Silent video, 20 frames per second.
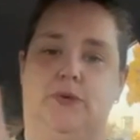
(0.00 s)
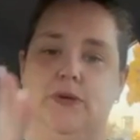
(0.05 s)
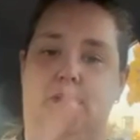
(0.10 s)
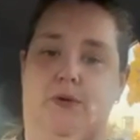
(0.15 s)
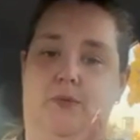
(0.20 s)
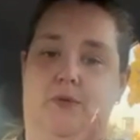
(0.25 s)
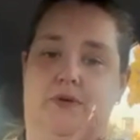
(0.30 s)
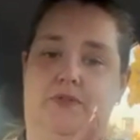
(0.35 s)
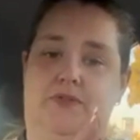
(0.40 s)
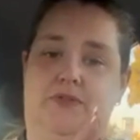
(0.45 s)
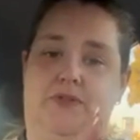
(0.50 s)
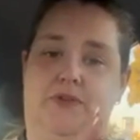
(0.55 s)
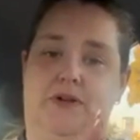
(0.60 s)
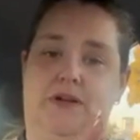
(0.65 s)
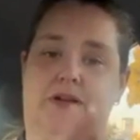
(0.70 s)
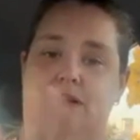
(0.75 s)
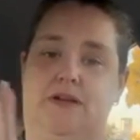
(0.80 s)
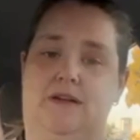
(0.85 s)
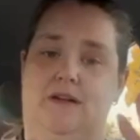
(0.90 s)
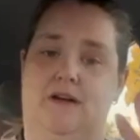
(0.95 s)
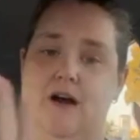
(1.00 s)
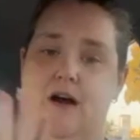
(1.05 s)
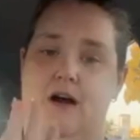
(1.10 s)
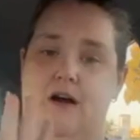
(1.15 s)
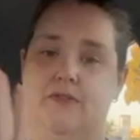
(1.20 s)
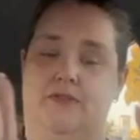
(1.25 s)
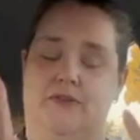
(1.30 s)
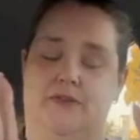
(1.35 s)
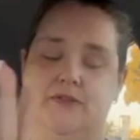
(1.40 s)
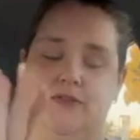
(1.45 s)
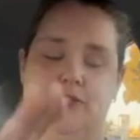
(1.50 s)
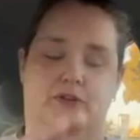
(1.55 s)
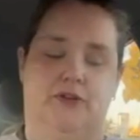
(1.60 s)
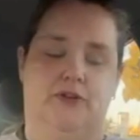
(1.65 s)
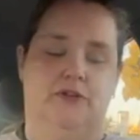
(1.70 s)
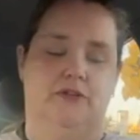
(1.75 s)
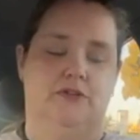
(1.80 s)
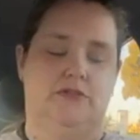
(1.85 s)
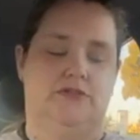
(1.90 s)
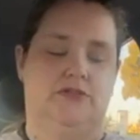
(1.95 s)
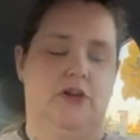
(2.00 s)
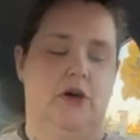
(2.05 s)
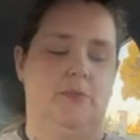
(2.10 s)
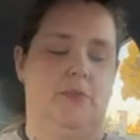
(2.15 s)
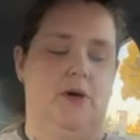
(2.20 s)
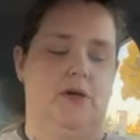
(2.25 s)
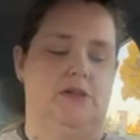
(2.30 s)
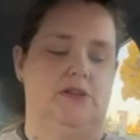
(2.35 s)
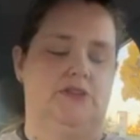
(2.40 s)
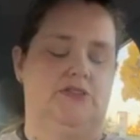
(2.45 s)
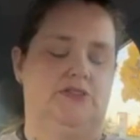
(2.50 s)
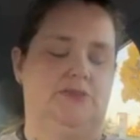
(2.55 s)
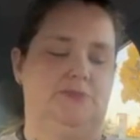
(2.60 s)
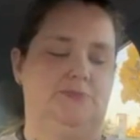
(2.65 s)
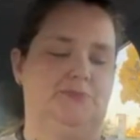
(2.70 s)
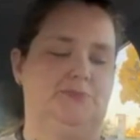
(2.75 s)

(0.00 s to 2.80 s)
get one free off of their gel polish.